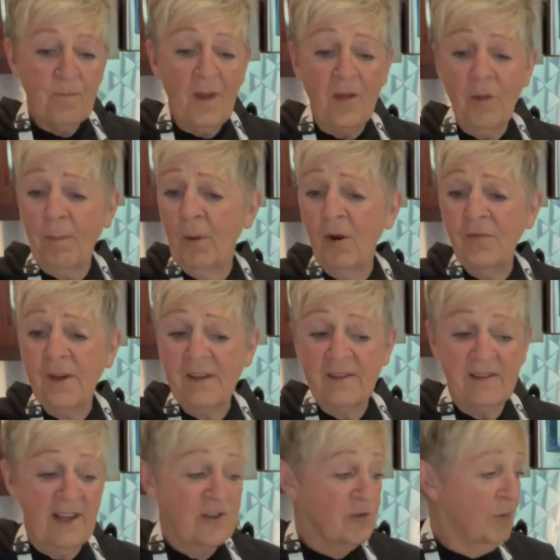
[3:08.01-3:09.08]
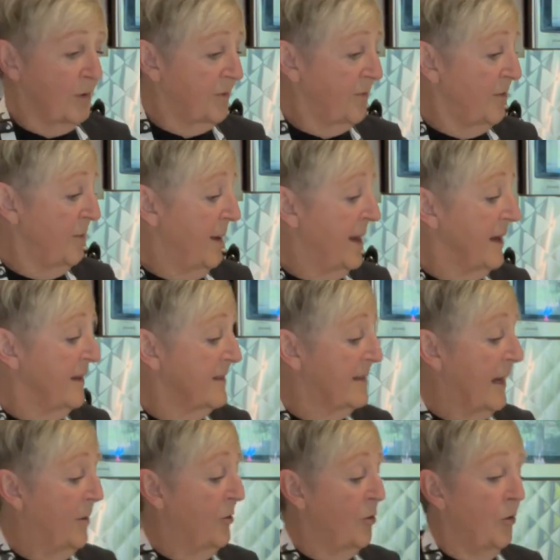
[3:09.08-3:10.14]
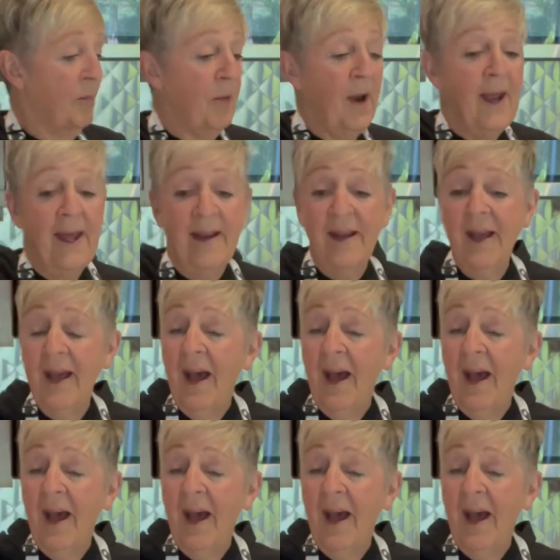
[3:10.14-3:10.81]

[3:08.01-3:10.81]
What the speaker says: the perfect schedule for making sourdough bread,